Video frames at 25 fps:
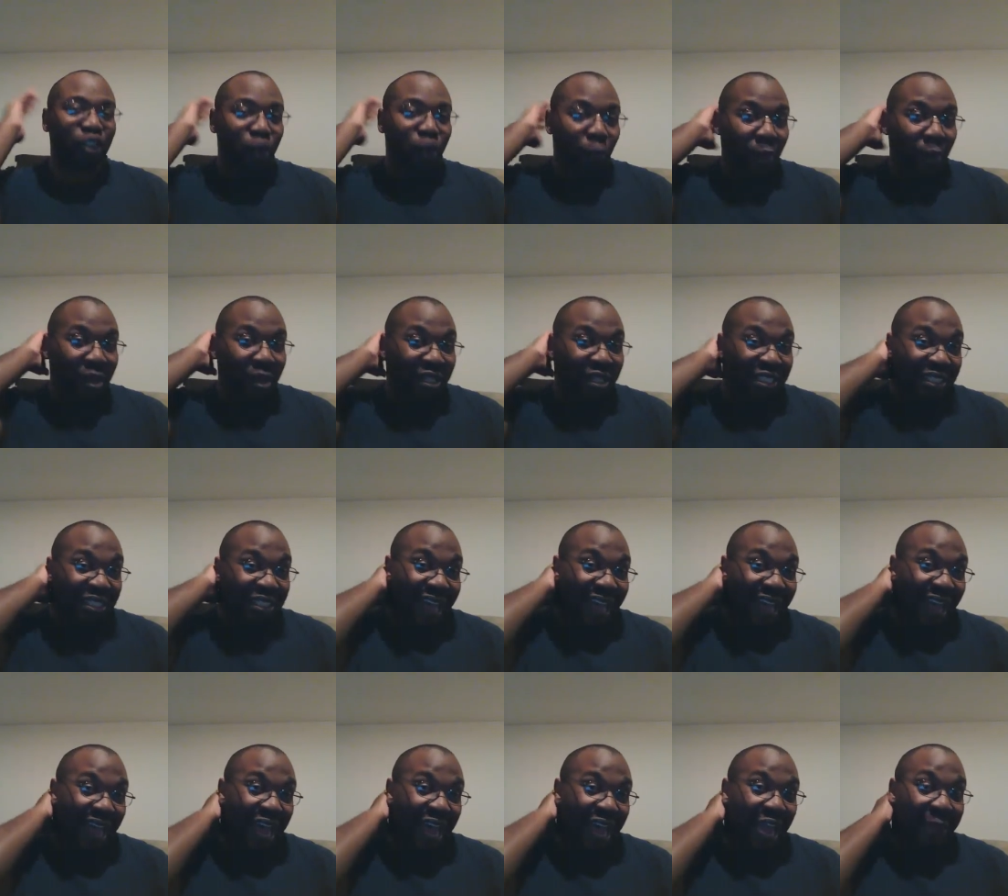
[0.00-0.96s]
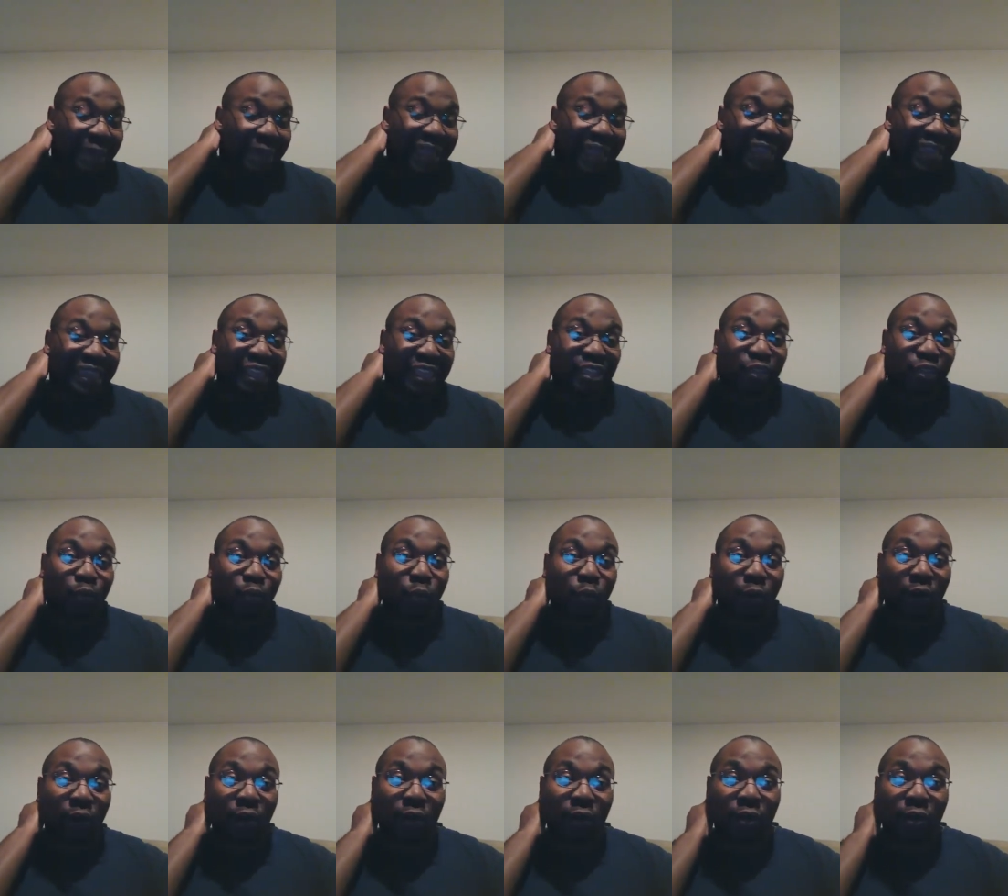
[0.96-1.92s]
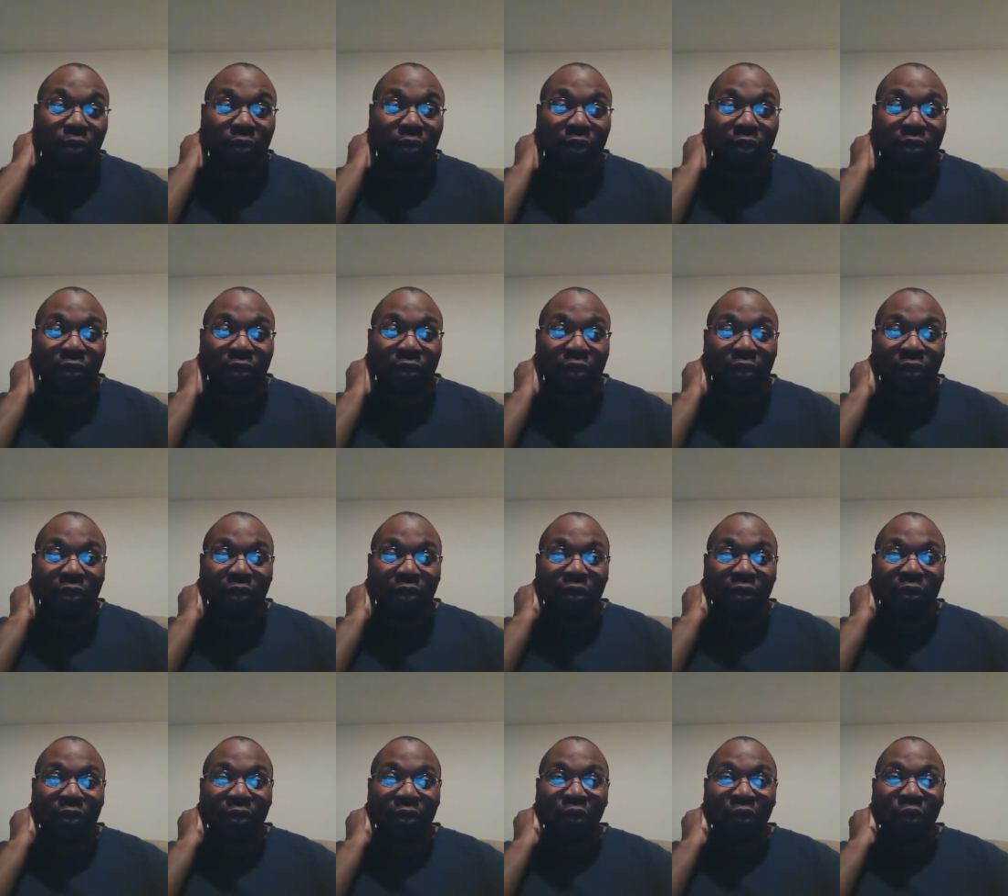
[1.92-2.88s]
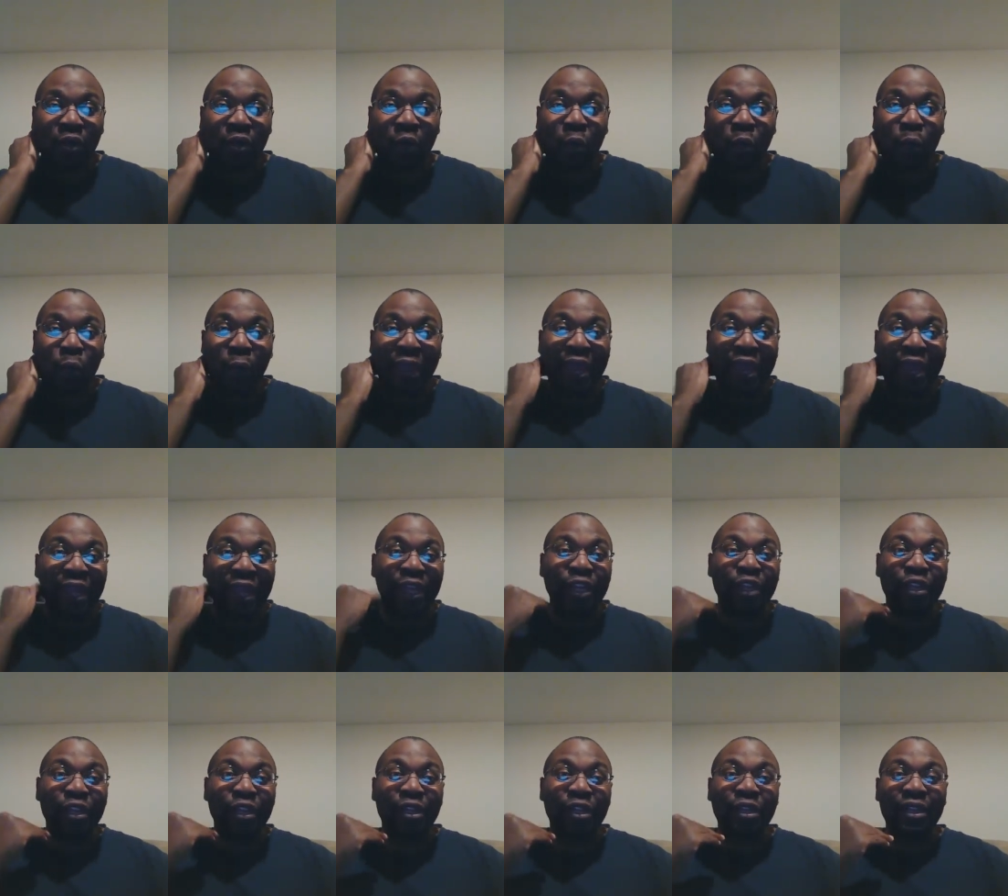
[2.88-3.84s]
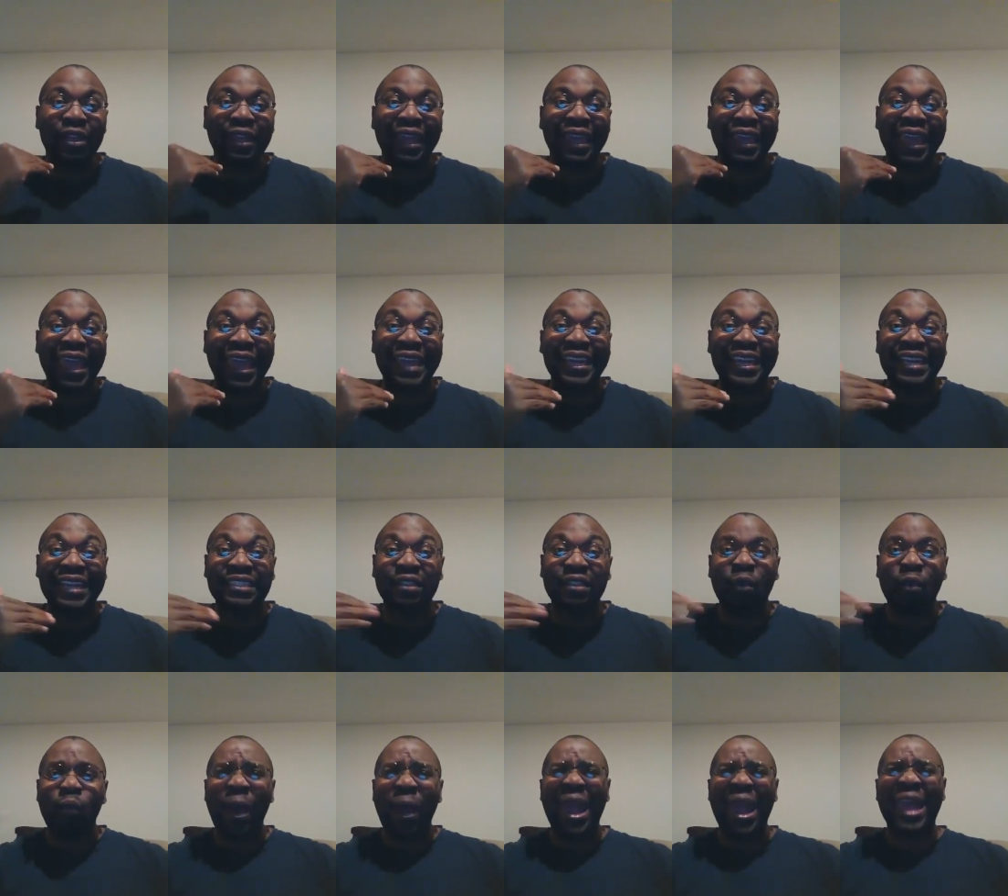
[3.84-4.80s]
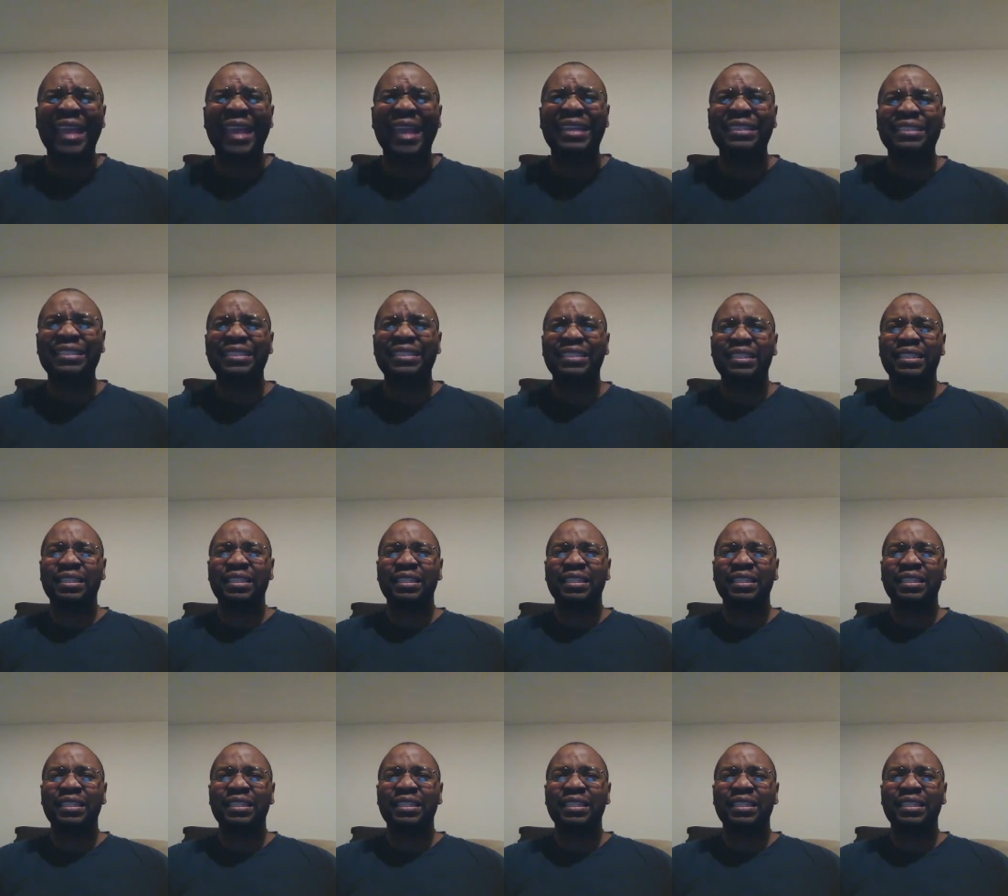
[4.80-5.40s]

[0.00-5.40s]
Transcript: much time in this world when it is a waste?